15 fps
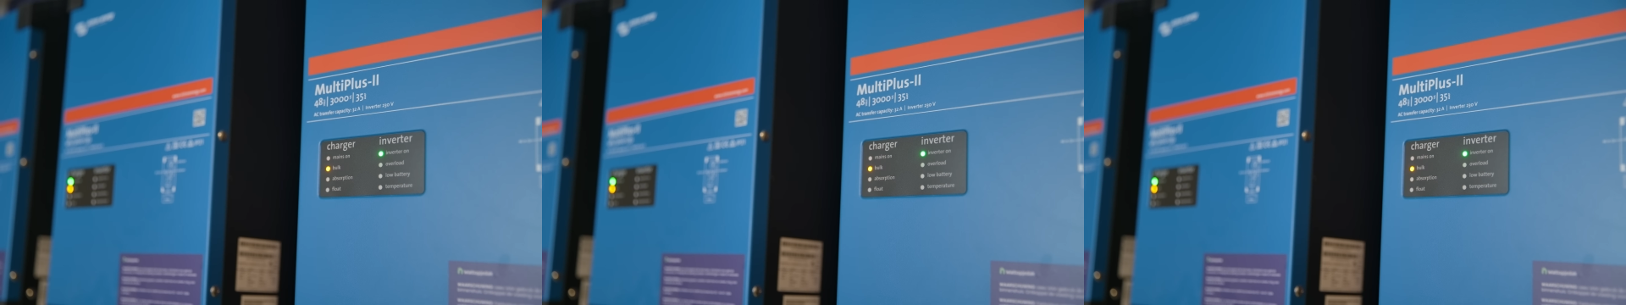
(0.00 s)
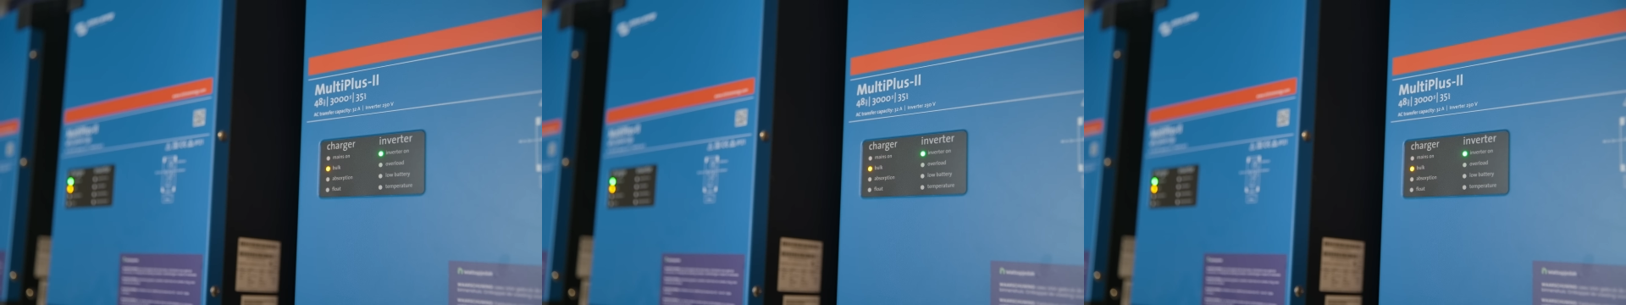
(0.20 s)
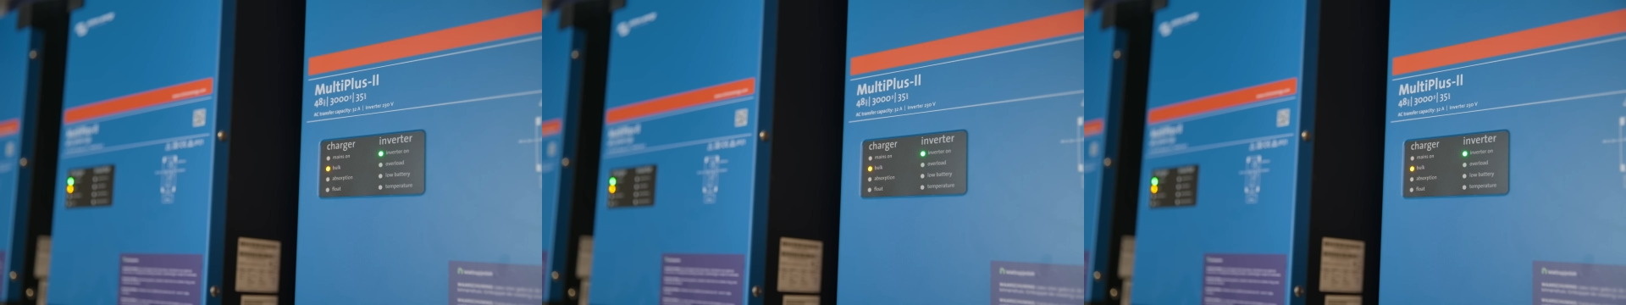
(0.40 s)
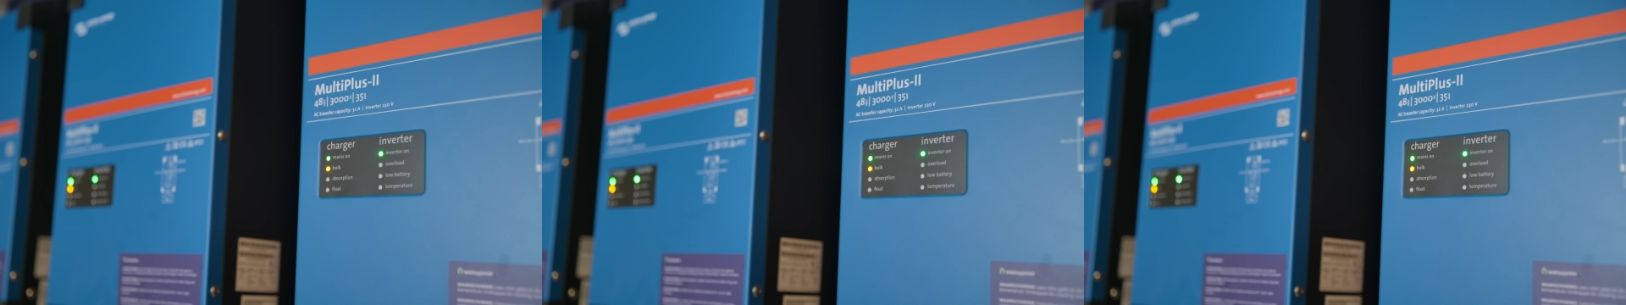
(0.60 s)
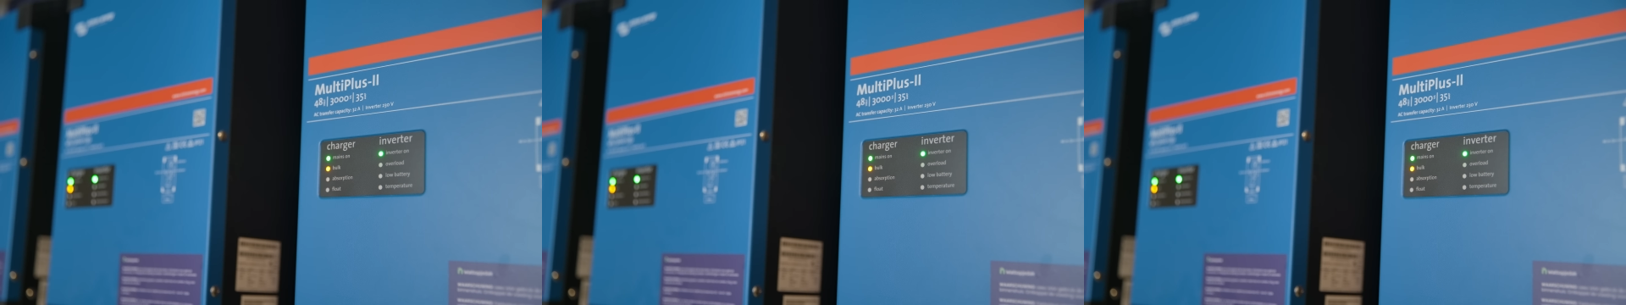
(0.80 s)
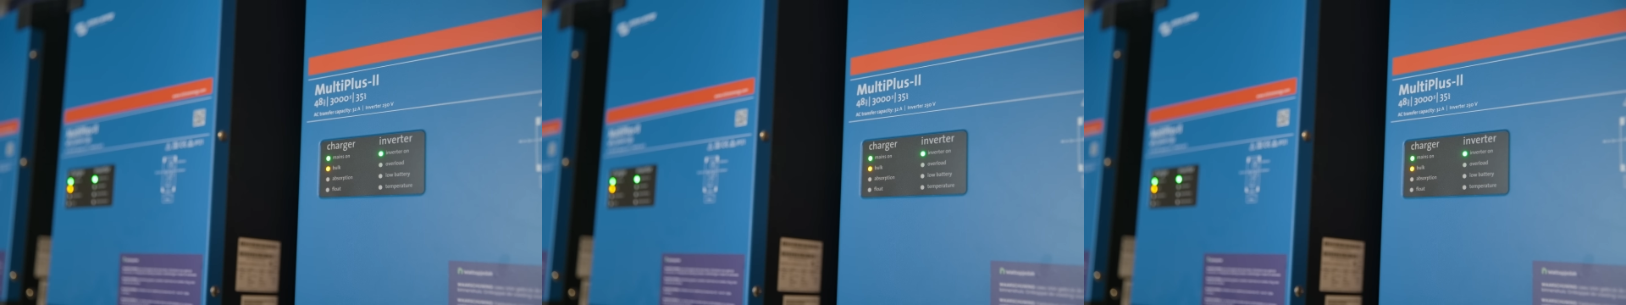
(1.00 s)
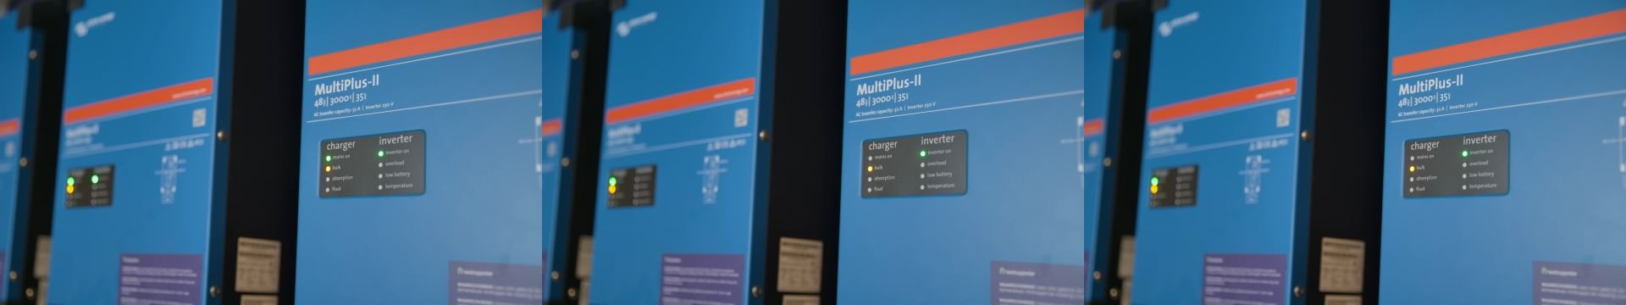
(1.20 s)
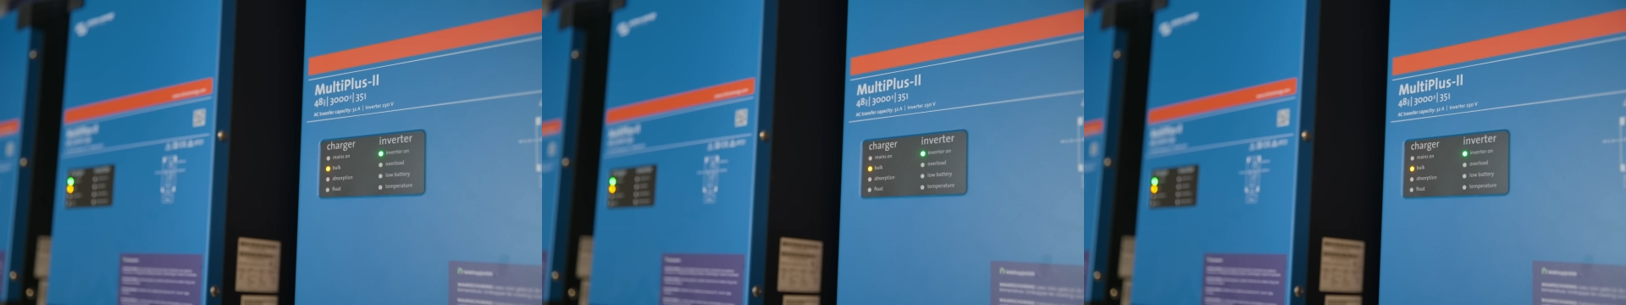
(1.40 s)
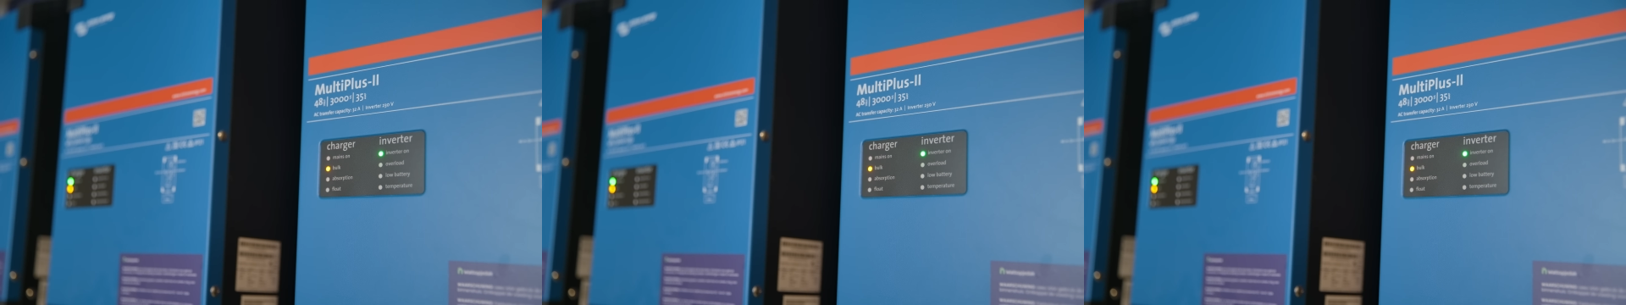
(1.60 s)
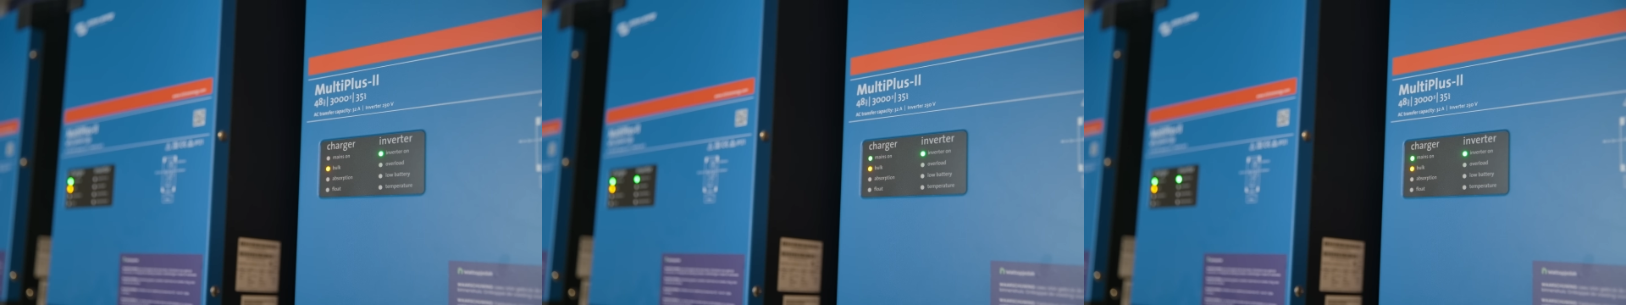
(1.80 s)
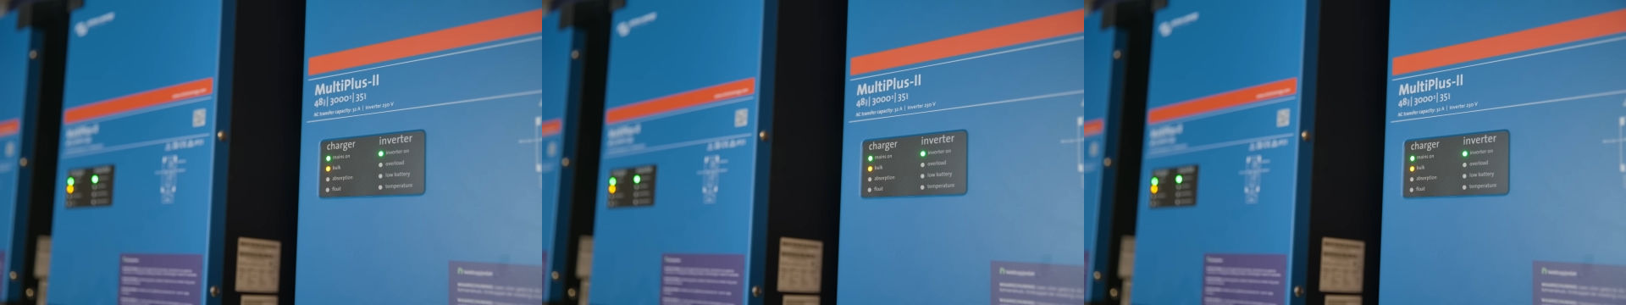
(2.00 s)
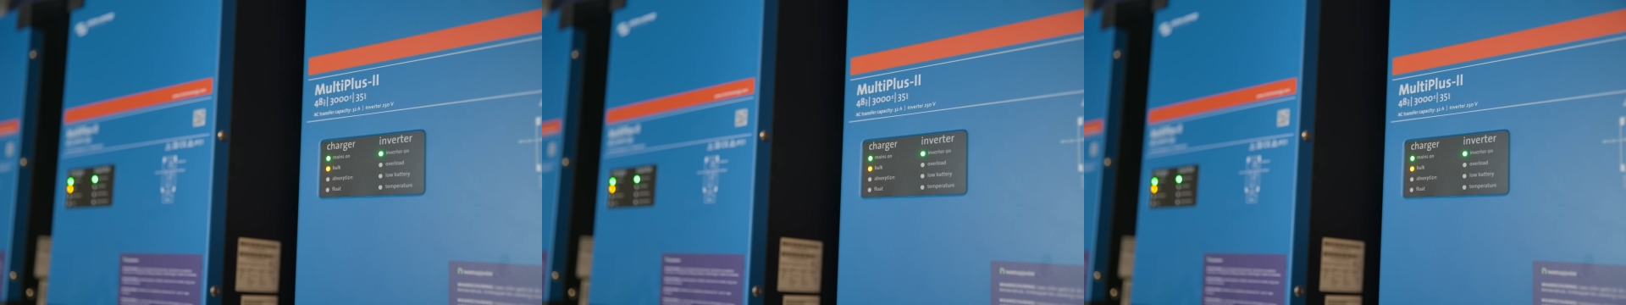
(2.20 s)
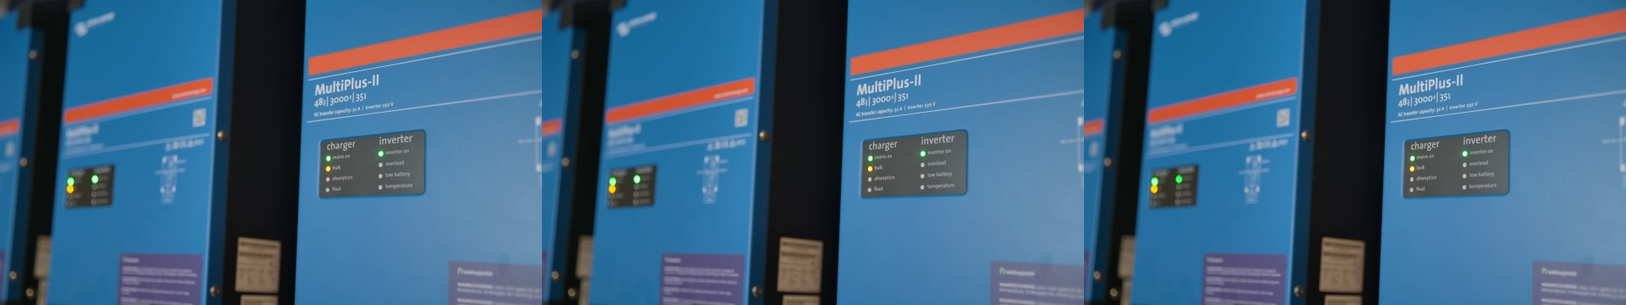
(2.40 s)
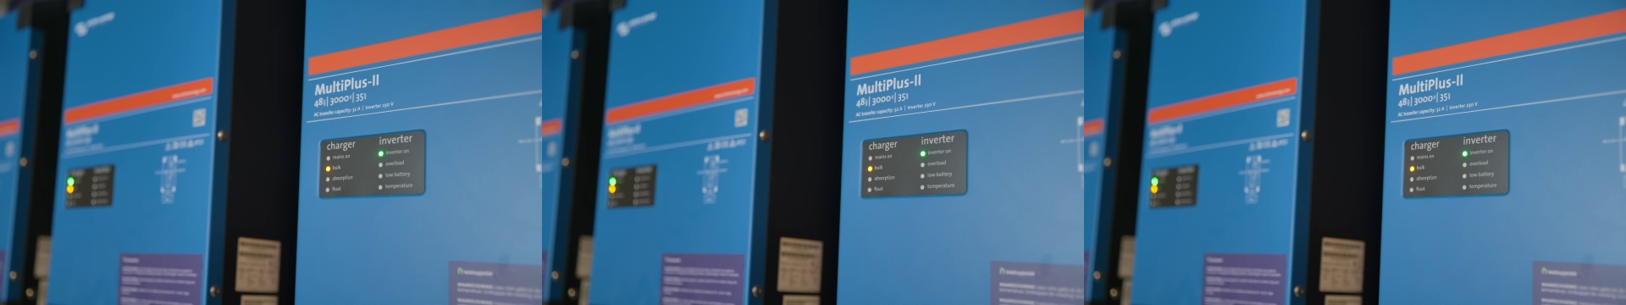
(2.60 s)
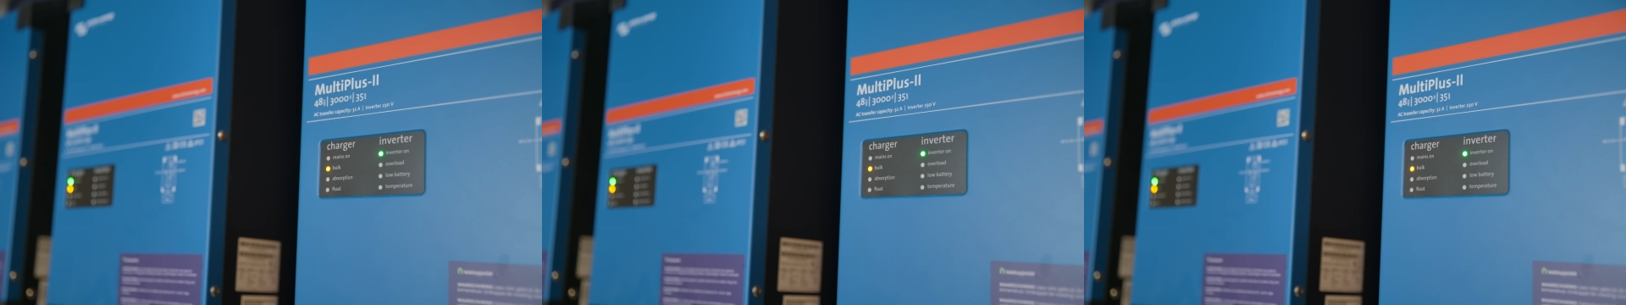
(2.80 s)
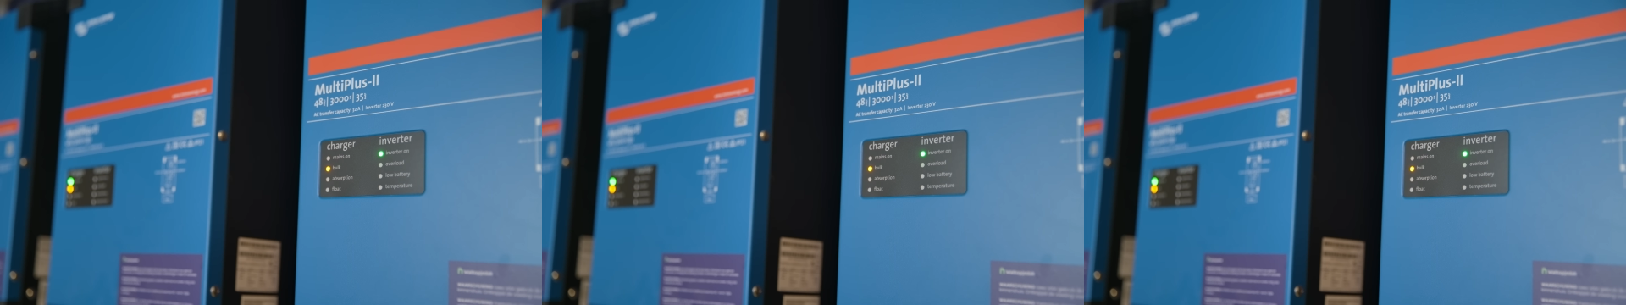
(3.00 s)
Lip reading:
No face is visible, so there are no lips to read.